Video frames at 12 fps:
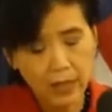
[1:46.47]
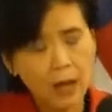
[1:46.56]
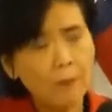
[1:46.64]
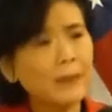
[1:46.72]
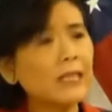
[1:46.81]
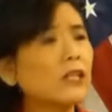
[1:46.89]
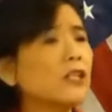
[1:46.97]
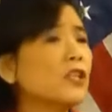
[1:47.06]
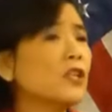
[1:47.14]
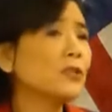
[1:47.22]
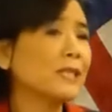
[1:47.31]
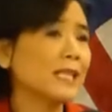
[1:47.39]
But the good
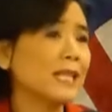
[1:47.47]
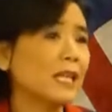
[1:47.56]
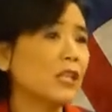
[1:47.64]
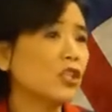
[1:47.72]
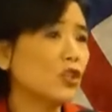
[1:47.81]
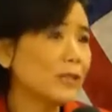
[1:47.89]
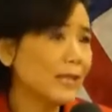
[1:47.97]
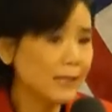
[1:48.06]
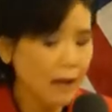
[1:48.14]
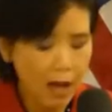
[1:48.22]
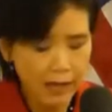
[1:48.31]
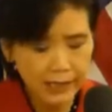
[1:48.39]
news is you did
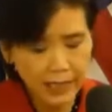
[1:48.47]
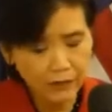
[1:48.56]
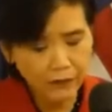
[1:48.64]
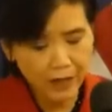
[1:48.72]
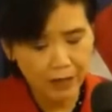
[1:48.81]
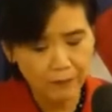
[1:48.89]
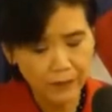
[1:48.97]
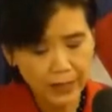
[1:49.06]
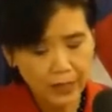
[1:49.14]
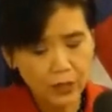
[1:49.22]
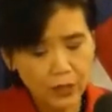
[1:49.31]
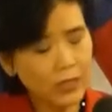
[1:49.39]
not give up.
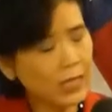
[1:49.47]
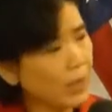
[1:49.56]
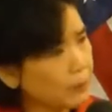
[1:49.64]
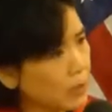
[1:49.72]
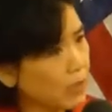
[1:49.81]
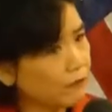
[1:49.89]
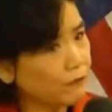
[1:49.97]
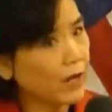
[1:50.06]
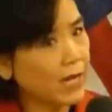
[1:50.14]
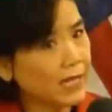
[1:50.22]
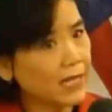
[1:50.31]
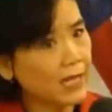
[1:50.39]
You kept on
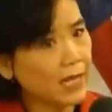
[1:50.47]
fighting,